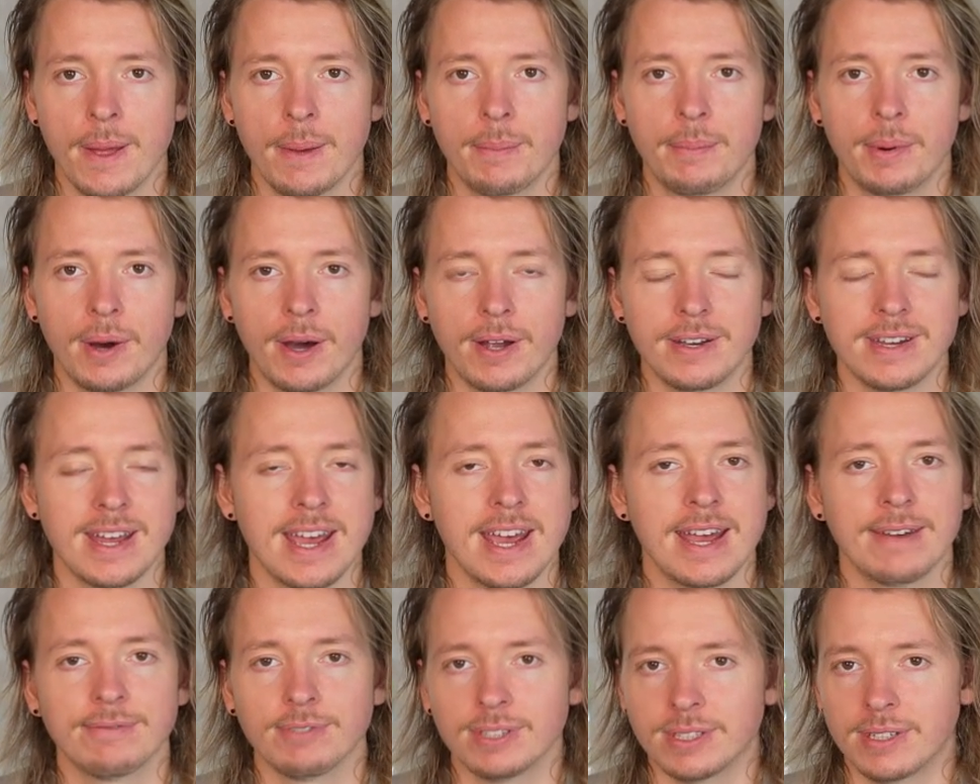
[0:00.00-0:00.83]
But
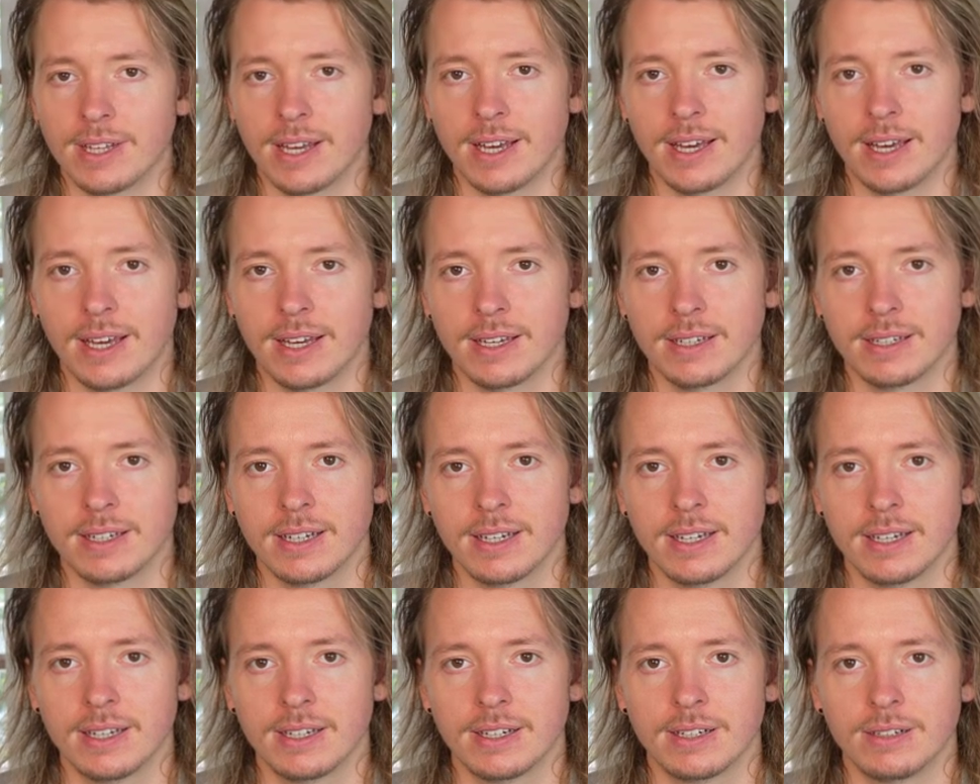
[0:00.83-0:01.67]
every day
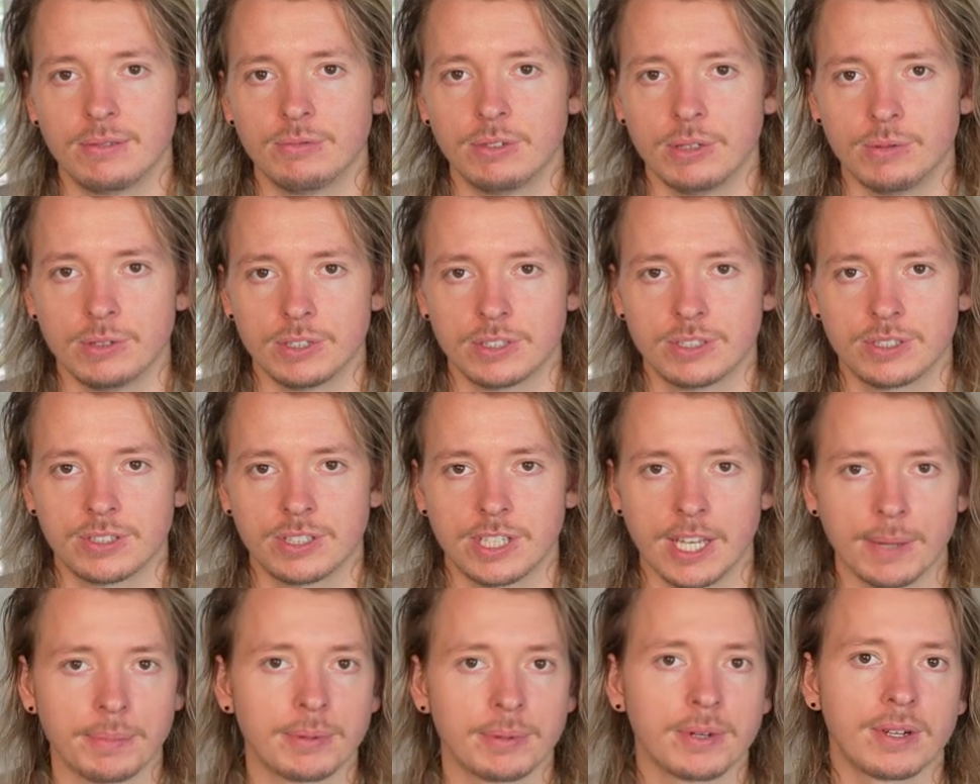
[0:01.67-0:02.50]
we would
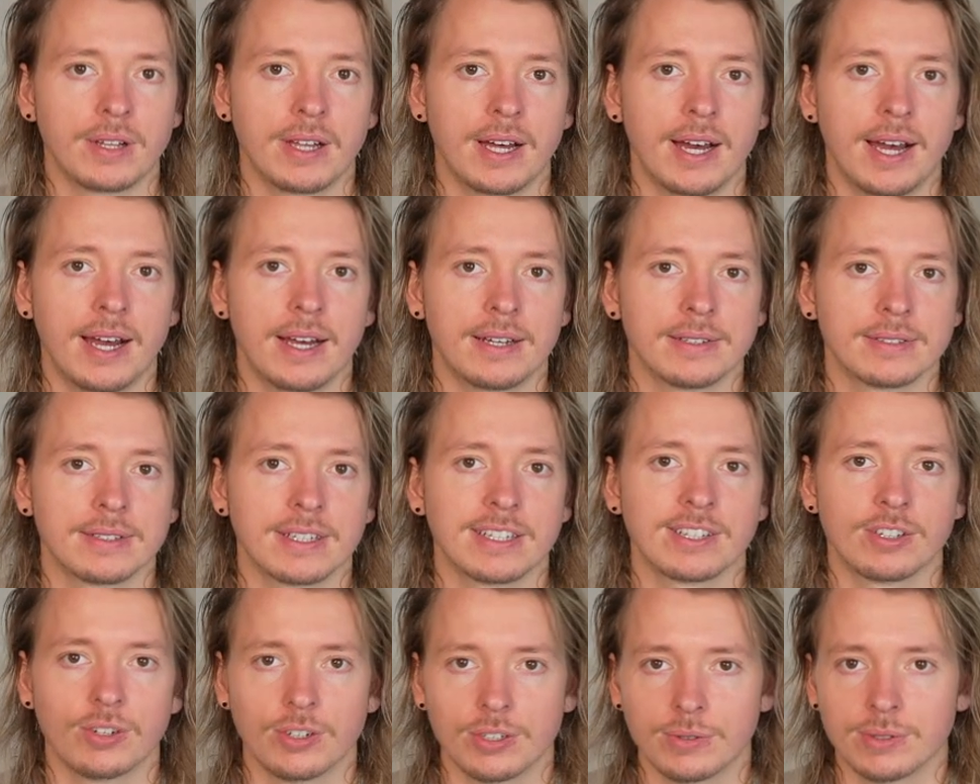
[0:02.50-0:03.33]
skip class and
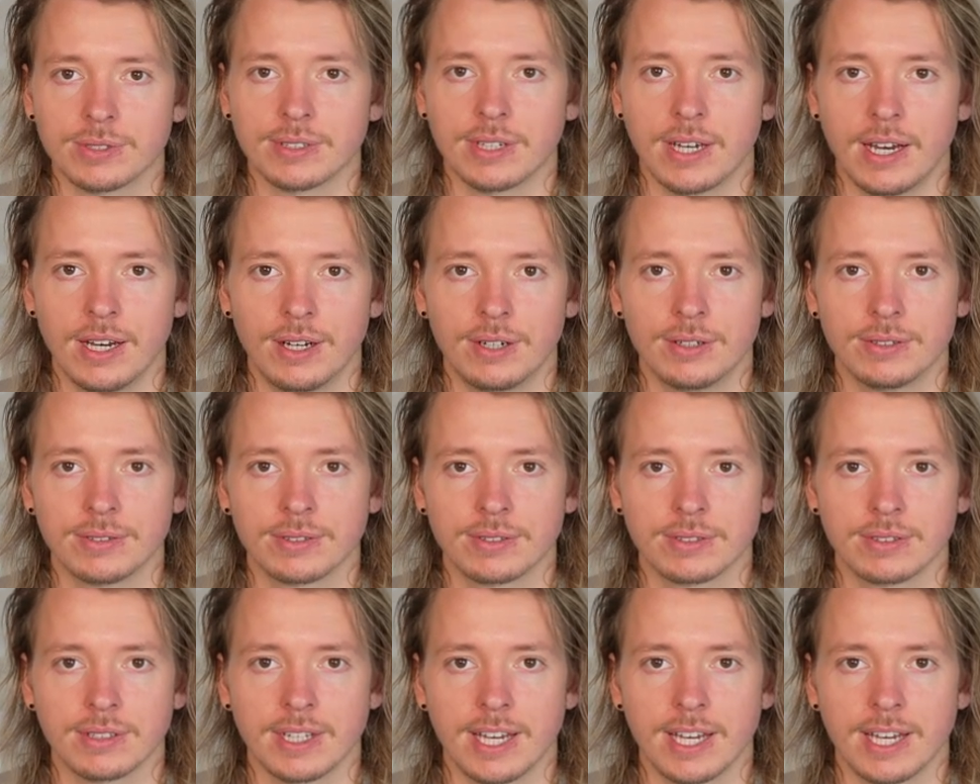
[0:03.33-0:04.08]
go to his house